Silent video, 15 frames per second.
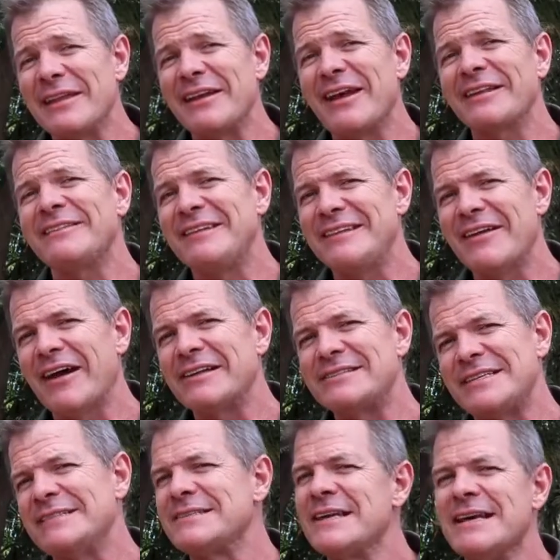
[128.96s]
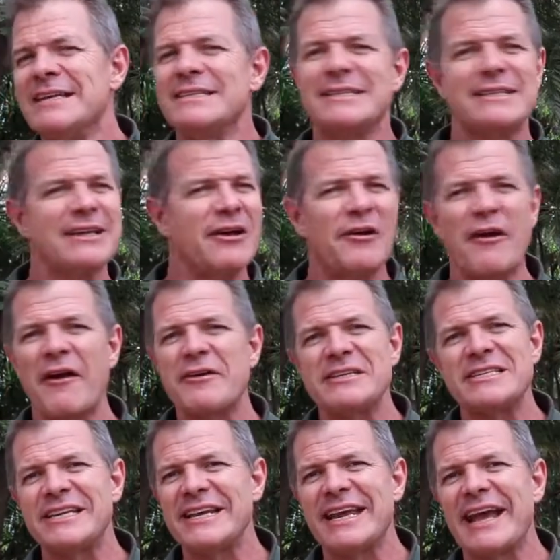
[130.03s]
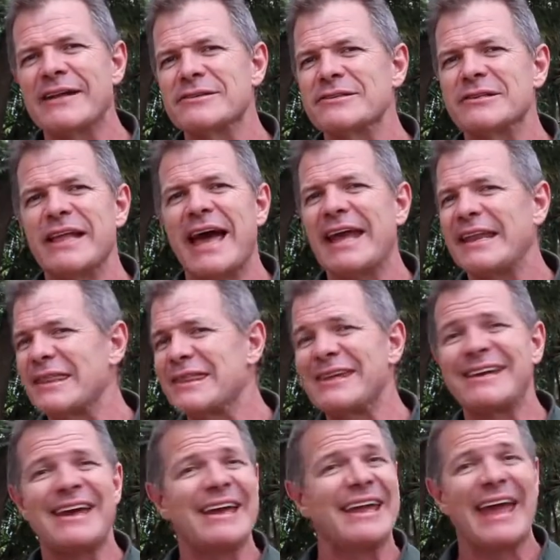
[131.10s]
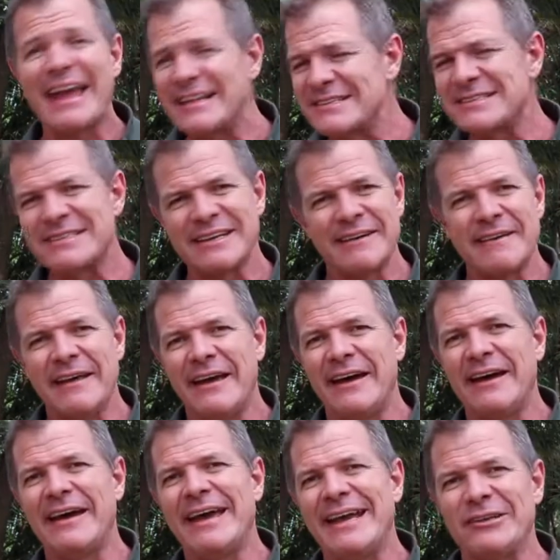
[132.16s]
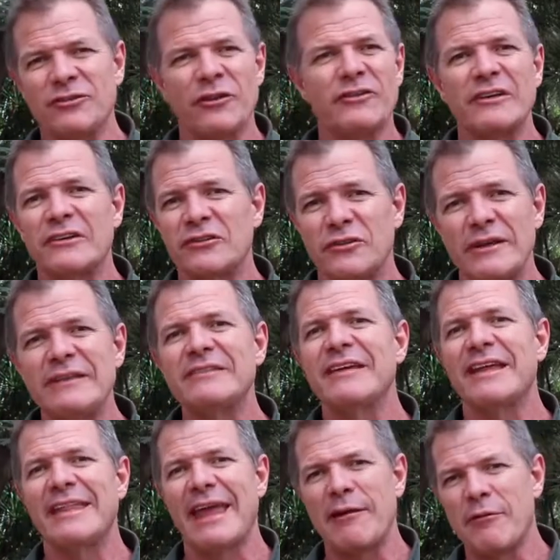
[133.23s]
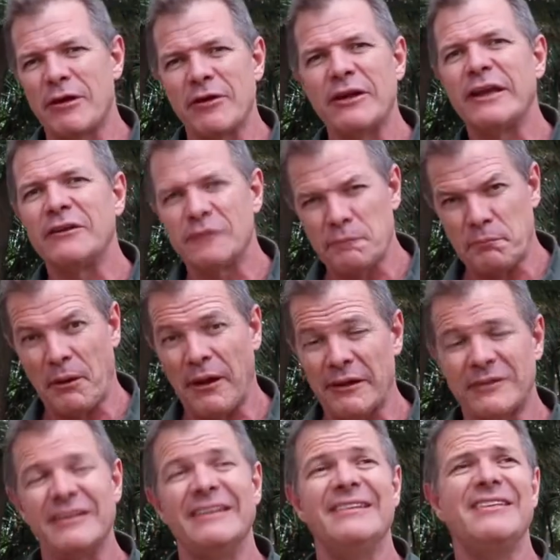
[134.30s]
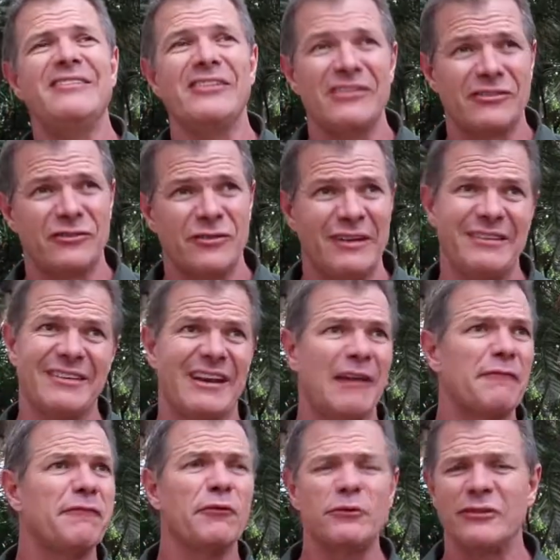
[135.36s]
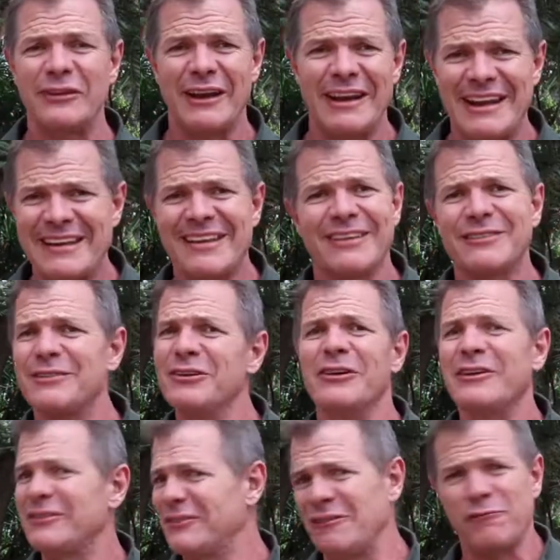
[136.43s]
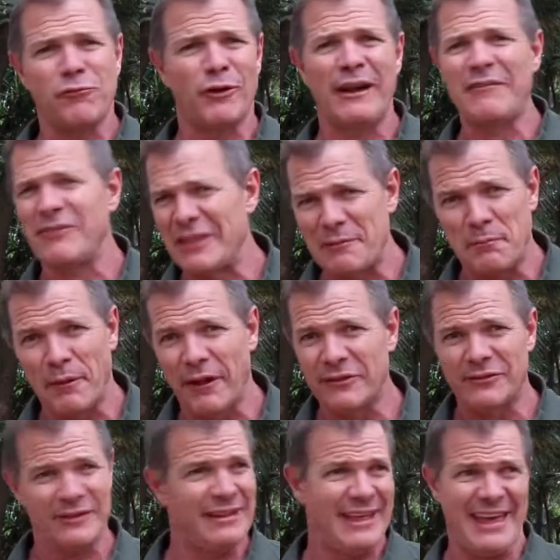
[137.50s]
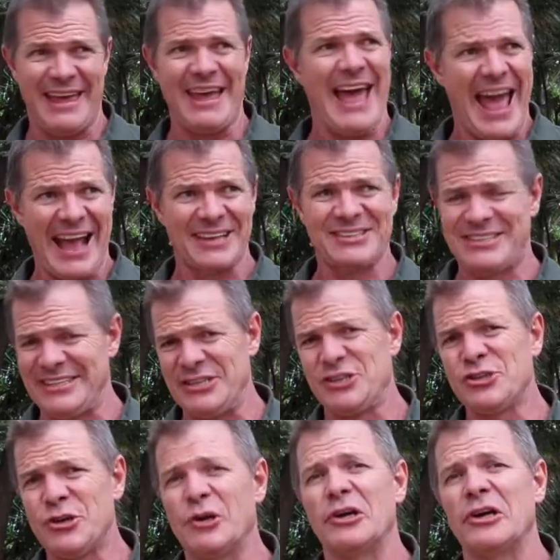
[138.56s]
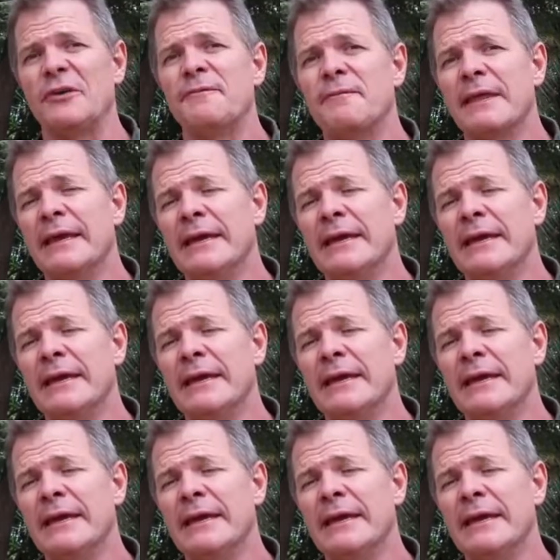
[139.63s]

in the 1990s, the Harare City Council had a thing against exotic trees, and they were looking to plant indigenous trees, and unfortunately it doesn't look as if whatever they planted there actually took.